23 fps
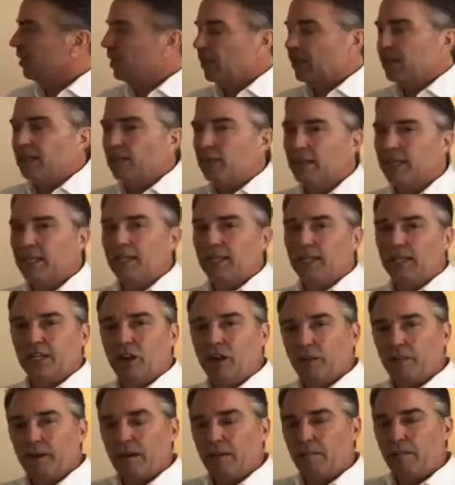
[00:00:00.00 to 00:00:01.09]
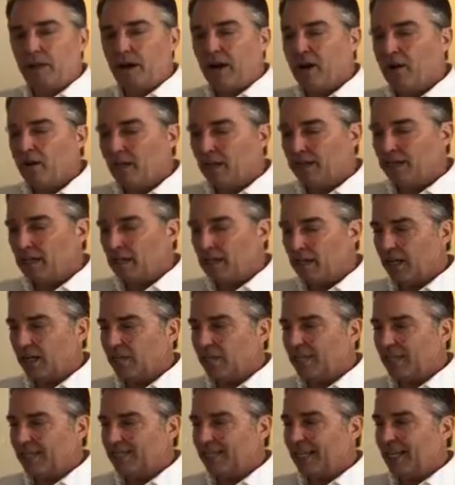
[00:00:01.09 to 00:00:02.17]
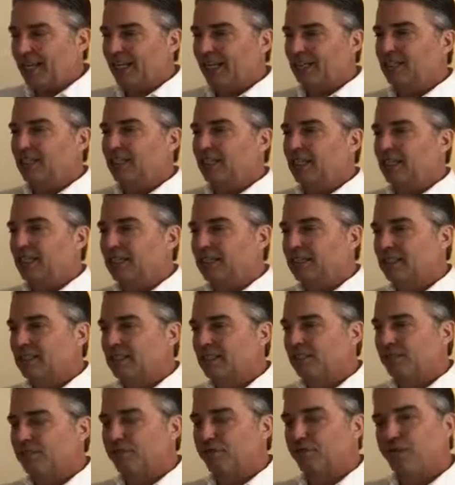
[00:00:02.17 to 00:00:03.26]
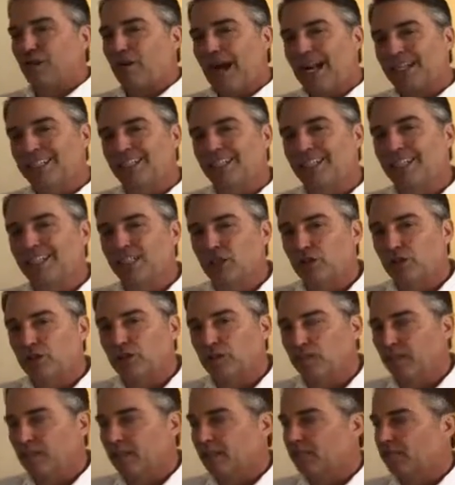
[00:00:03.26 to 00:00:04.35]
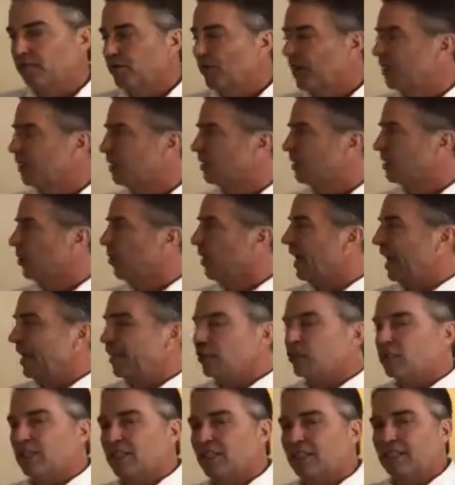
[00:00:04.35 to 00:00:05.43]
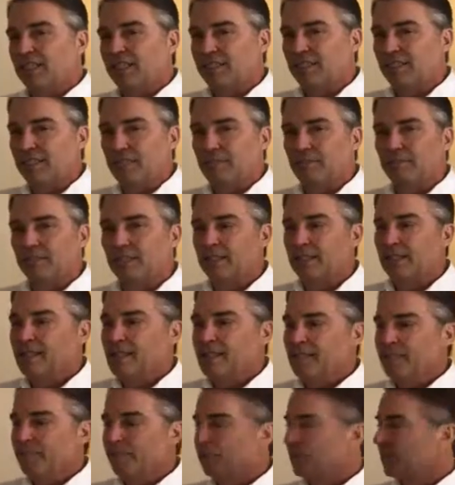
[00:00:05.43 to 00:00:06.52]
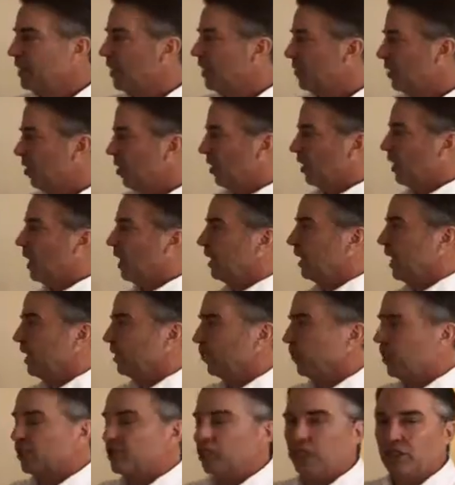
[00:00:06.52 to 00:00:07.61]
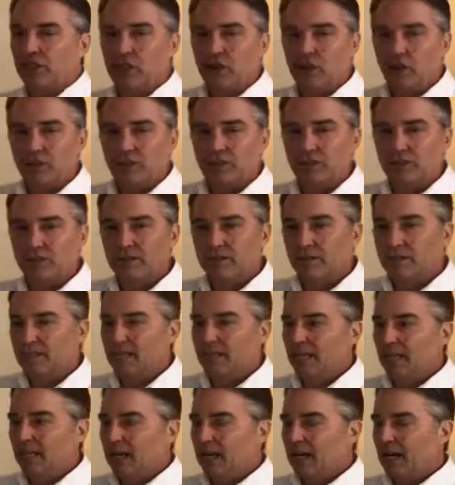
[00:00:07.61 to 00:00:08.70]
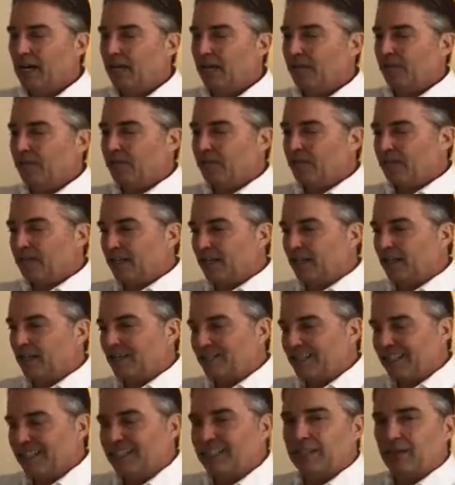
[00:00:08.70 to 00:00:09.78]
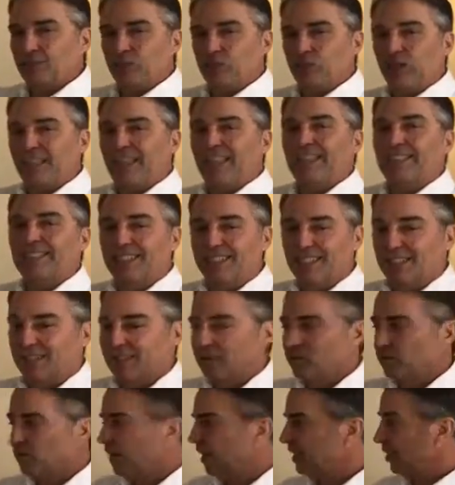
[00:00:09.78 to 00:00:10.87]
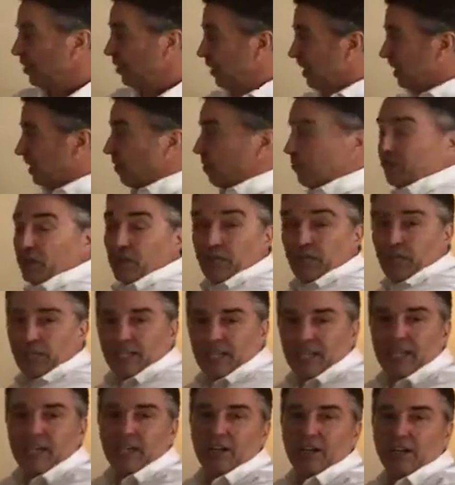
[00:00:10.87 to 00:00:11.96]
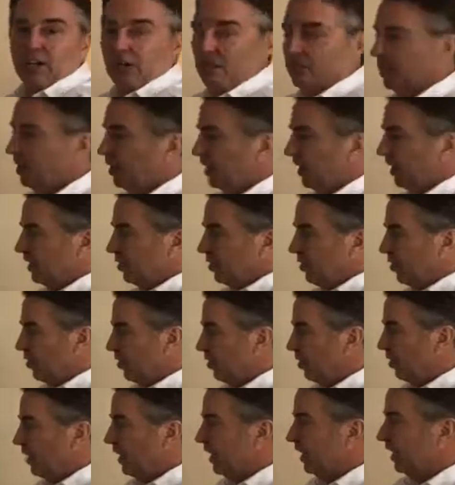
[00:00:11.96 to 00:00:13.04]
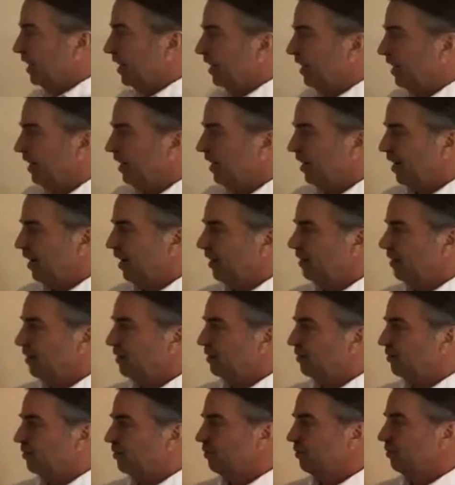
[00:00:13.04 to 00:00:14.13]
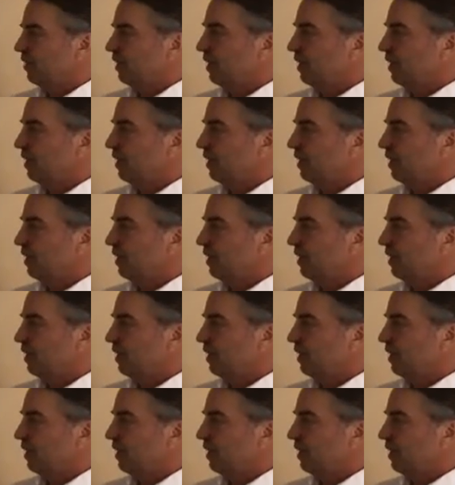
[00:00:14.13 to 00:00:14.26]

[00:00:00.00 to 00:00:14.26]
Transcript: another thing we need to know about power autonomy is that it's fractally distributed, right? And so energy systems are a lot like Russian dolls. There are systems within systems, right? So this computer here that you're looking at this